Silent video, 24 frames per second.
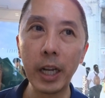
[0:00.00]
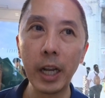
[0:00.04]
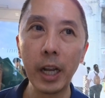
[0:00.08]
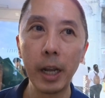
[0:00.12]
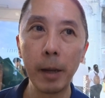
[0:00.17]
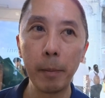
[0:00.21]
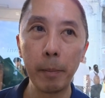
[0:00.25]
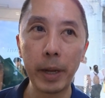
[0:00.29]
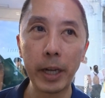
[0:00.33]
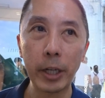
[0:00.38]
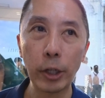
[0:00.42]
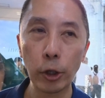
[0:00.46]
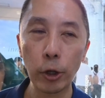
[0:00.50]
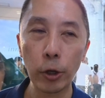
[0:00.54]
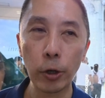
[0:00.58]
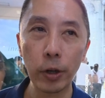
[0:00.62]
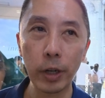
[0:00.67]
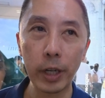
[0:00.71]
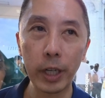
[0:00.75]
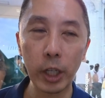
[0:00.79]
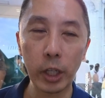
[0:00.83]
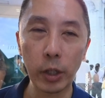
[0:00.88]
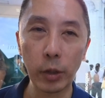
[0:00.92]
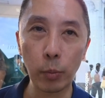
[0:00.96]
make sure
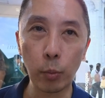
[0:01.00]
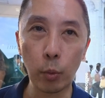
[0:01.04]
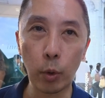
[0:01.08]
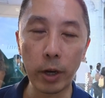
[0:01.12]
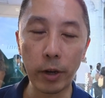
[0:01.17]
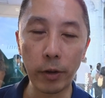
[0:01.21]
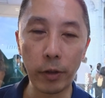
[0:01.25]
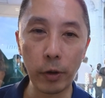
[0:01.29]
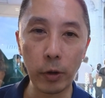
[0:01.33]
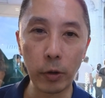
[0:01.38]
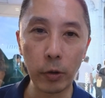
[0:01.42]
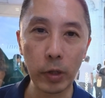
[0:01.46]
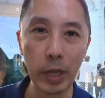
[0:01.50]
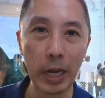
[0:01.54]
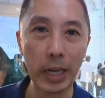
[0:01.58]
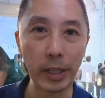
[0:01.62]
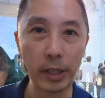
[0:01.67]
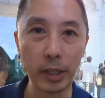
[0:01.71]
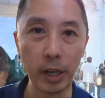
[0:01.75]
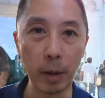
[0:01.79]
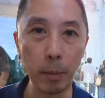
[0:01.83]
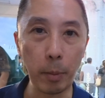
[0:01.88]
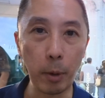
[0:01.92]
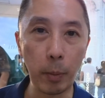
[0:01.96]
it's one of those like
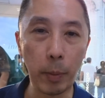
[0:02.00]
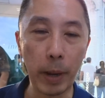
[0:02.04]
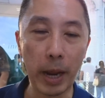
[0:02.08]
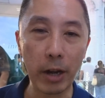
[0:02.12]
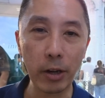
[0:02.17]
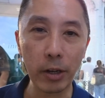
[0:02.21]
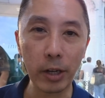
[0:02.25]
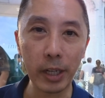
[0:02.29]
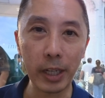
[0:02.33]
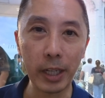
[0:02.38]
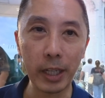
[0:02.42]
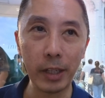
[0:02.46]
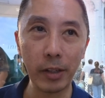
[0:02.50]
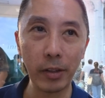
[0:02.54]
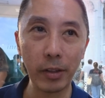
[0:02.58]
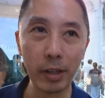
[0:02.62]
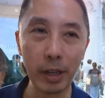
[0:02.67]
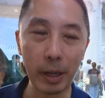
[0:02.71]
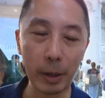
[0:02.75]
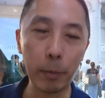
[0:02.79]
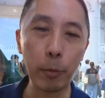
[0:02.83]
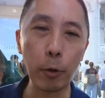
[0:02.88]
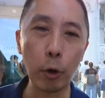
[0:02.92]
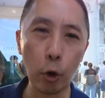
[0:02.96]
double balconies,
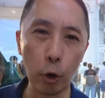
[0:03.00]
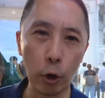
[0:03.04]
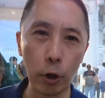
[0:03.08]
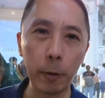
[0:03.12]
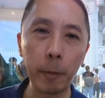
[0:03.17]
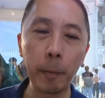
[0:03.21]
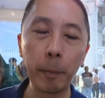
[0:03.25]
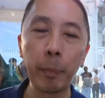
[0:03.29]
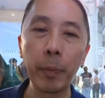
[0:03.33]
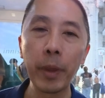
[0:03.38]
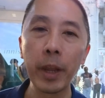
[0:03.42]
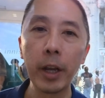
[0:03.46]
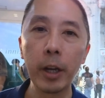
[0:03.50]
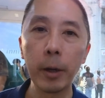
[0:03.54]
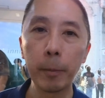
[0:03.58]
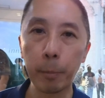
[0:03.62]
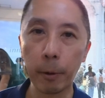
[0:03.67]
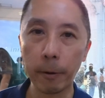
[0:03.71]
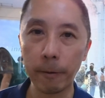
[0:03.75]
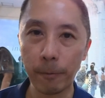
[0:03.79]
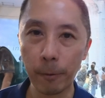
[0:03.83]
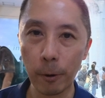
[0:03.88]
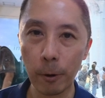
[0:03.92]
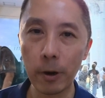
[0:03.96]
or
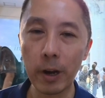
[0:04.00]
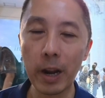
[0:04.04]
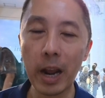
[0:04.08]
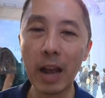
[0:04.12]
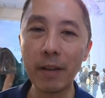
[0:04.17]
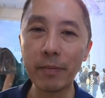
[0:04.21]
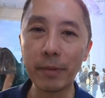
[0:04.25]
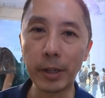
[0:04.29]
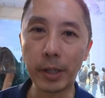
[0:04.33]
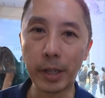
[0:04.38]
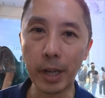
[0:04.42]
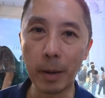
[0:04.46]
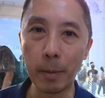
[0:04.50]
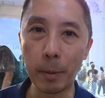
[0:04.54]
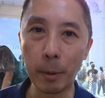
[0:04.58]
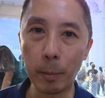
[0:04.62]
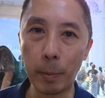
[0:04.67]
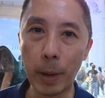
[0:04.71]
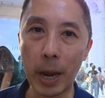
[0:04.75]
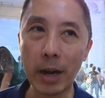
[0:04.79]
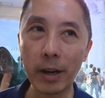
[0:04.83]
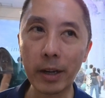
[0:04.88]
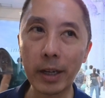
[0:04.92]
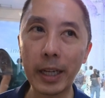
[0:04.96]
prefer to have the double
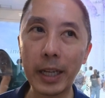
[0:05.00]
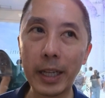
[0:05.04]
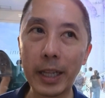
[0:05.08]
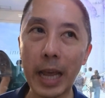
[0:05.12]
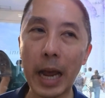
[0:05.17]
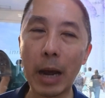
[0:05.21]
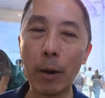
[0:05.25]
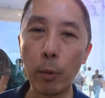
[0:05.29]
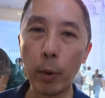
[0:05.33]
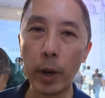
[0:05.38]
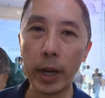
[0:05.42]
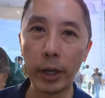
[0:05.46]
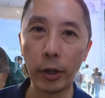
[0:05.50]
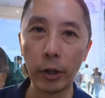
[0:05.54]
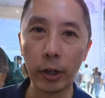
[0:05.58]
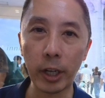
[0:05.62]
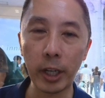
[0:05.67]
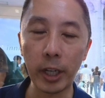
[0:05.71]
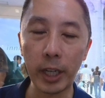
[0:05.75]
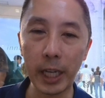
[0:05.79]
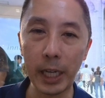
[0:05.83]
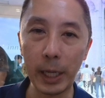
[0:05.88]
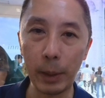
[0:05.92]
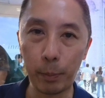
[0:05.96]
balcony. That way you can
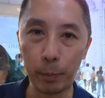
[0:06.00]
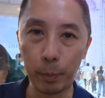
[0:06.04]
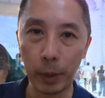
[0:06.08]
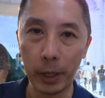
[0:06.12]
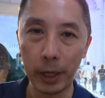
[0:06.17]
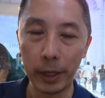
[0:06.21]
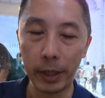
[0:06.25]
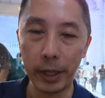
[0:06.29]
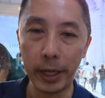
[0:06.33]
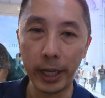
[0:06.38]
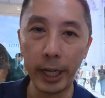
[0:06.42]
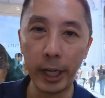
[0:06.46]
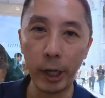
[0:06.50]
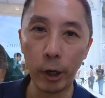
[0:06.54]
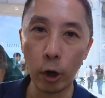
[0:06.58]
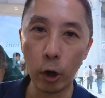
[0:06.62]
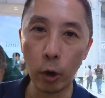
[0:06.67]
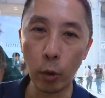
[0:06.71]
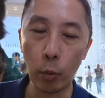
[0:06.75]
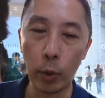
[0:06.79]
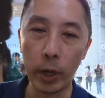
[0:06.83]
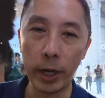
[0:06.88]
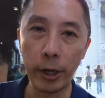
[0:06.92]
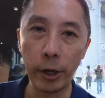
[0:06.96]
keep the inner
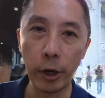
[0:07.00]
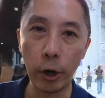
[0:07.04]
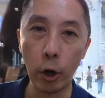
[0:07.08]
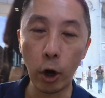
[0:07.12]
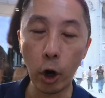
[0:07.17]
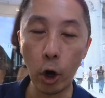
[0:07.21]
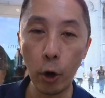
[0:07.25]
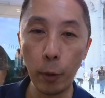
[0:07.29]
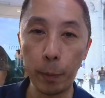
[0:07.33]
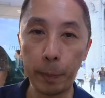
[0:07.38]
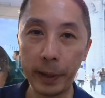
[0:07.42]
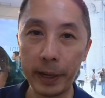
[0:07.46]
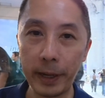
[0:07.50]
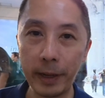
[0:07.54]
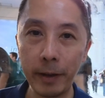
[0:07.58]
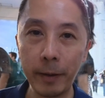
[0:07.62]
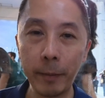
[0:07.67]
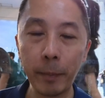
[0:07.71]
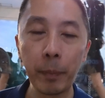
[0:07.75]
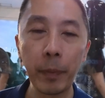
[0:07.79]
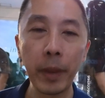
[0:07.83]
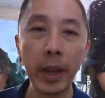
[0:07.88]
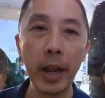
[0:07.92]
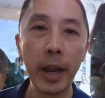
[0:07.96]
window open,
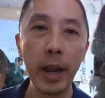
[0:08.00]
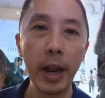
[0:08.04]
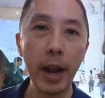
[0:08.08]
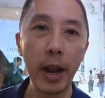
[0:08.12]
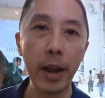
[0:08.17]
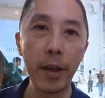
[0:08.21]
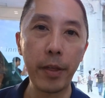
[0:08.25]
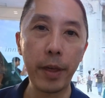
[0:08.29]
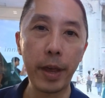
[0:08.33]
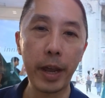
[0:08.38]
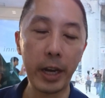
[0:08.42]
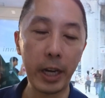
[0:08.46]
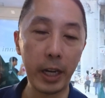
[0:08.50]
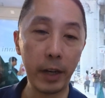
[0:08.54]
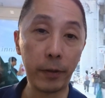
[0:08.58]
and then if